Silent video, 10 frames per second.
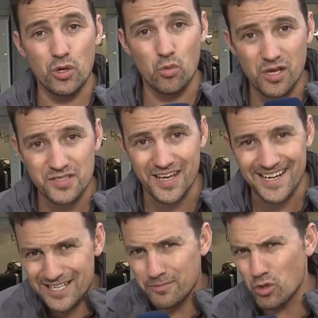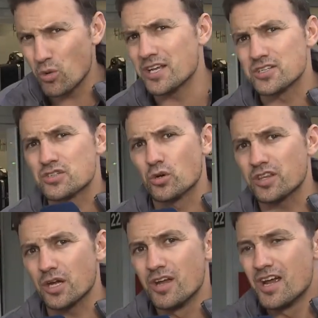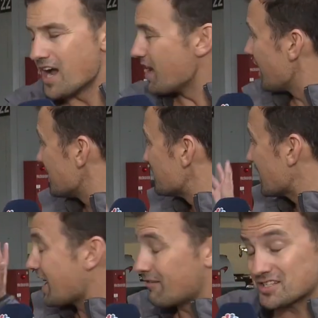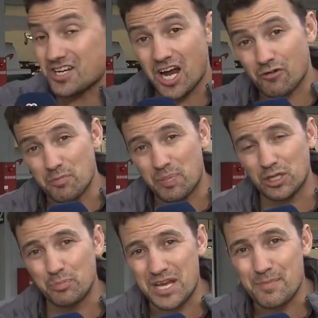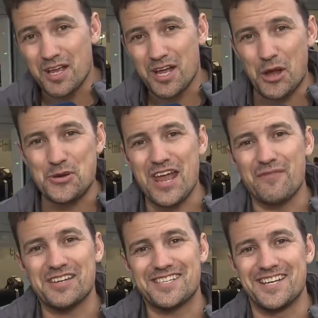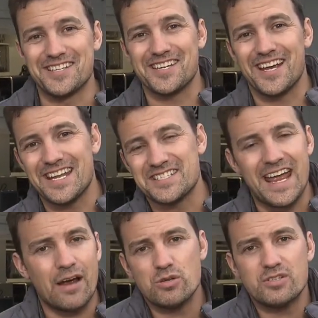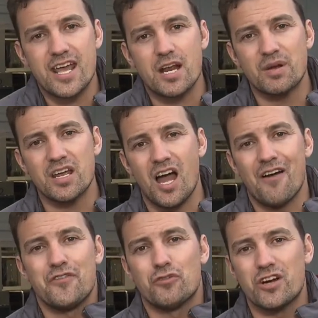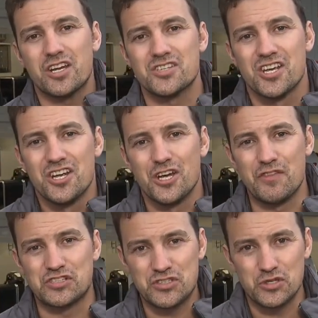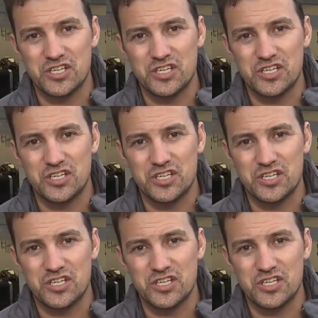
was a little more willing to talk, though, is McLaren's Kieran Pilbeam, who gave us an insight into how you set up a car for the rigours of the Suzuka